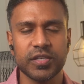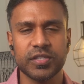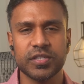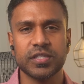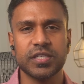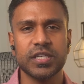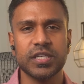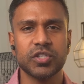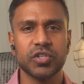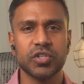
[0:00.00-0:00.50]
a
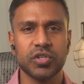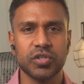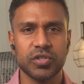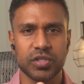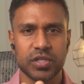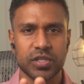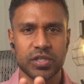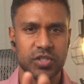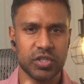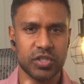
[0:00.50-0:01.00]
teacher
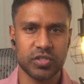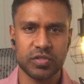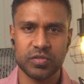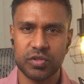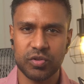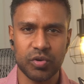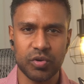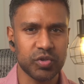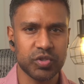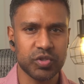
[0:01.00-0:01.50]
just
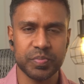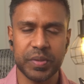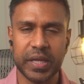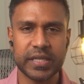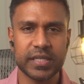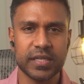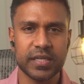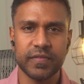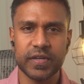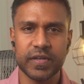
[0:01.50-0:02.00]
throws
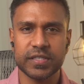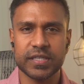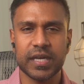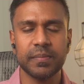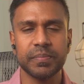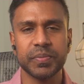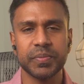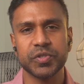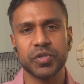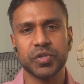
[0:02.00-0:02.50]
plenty of
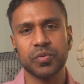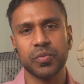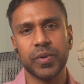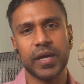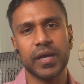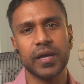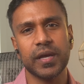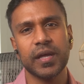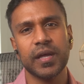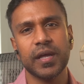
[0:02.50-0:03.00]
examples your
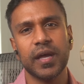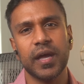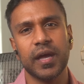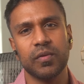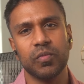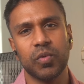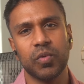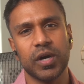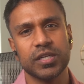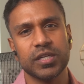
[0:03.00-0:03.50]
way and
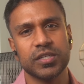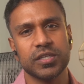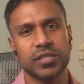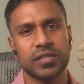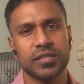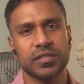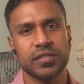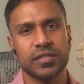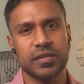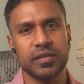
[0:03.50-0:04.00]
watches to
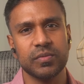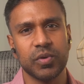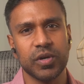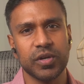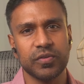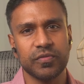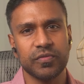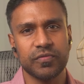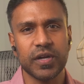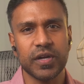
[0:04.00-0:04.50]
see where
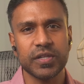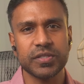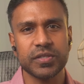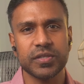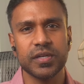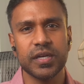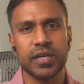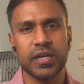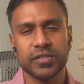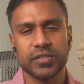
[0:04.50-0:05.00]
you falter
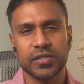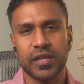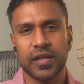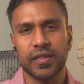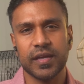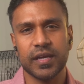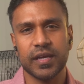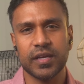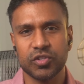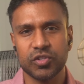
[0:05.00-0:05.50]
so that
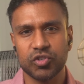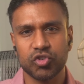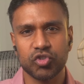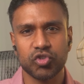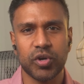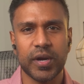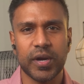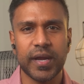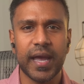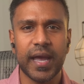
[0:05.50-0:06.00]
they can
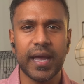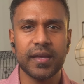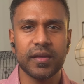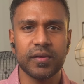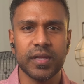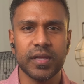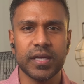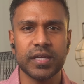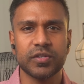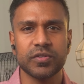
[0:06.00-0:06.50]

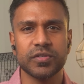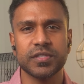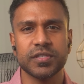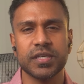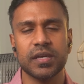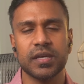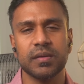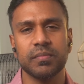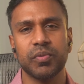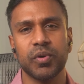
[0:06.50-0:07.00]
triangulate your
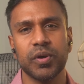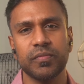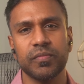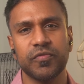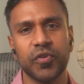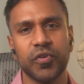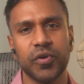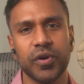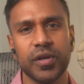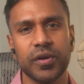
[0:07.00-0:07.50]
sticking point
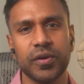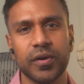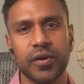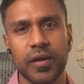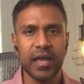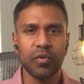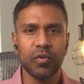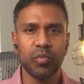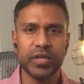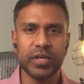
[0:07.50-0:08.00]
for you.
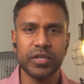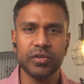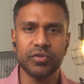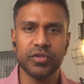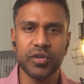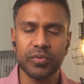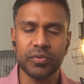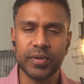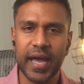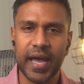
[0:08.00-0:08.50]
When you
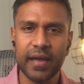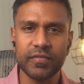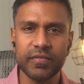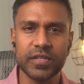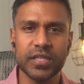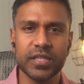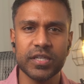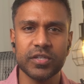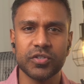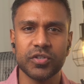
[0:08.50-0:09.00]
don't have a
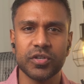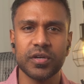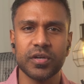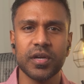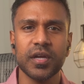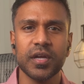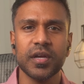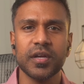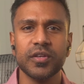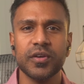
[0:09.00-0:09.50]
teacher,
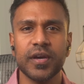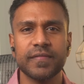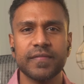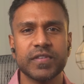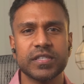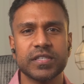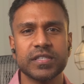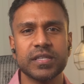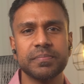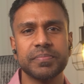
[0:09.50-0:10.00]
you have
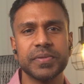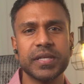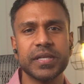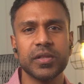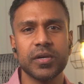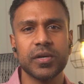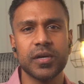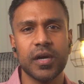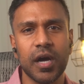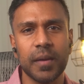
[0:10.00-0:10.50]
to simply
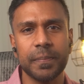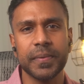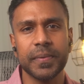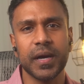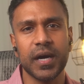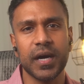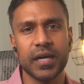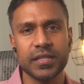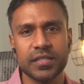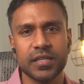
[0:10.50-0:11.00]
look up
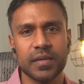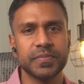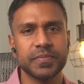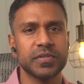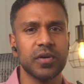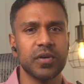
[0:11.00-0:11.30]
concepts